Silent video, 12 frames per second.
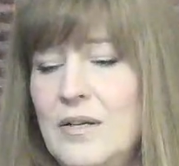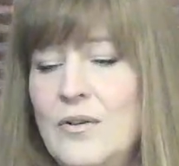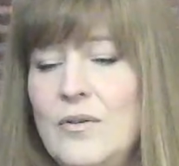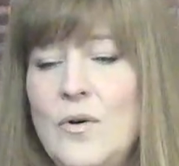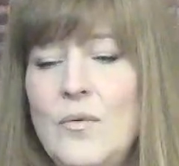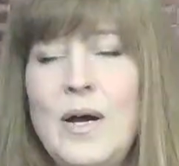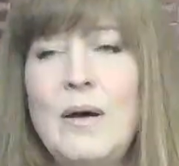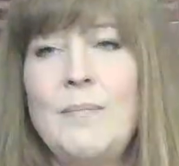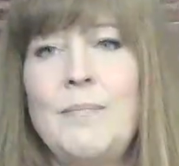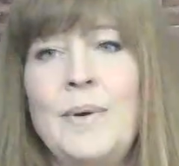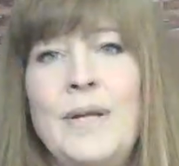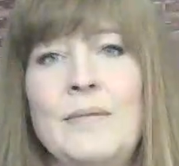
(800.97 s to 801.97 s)
grow
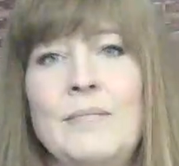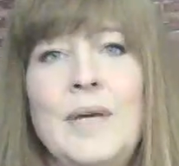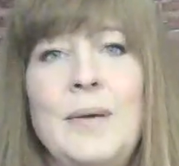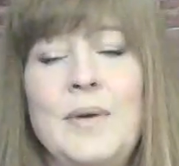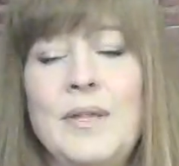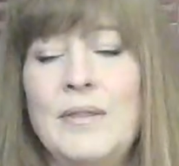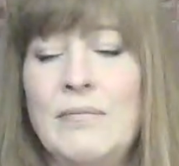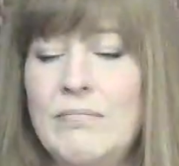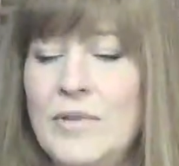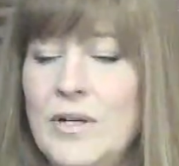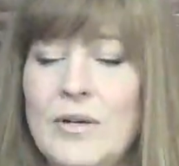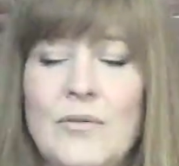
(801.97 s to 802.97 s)
up and maybe they're